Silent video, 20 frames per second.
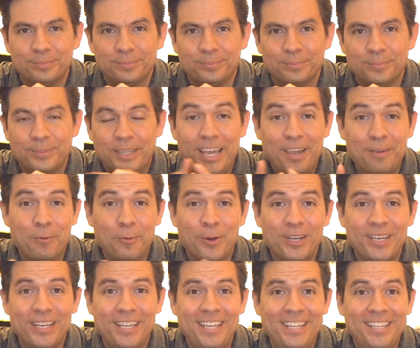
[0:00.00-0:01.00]
Hey
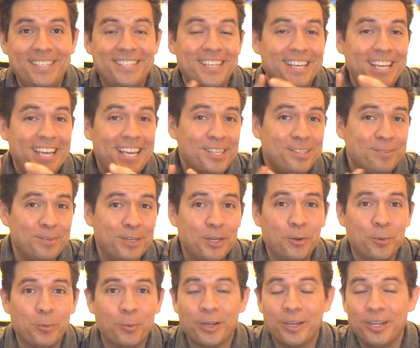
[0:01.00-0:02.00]
everyone, in today's
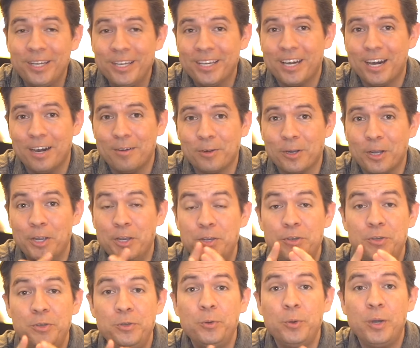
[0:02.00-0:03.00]
video we're going to cover a
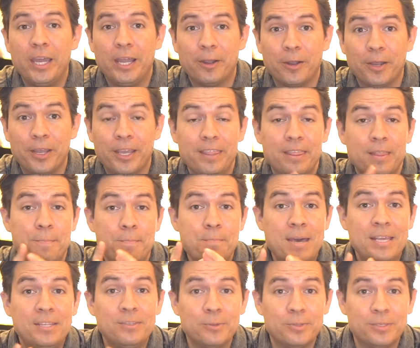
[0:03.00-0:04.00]
new area in the
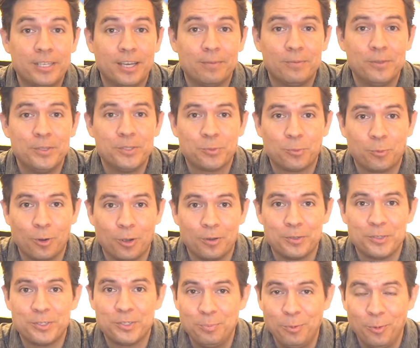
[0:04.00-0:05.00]
mental toughness world
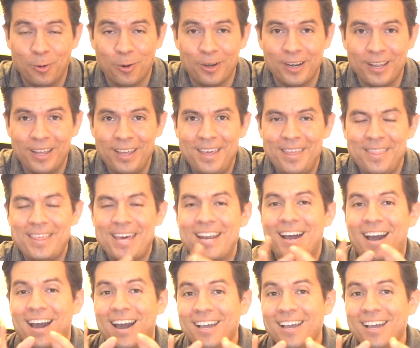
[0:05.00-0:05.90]
of sport that I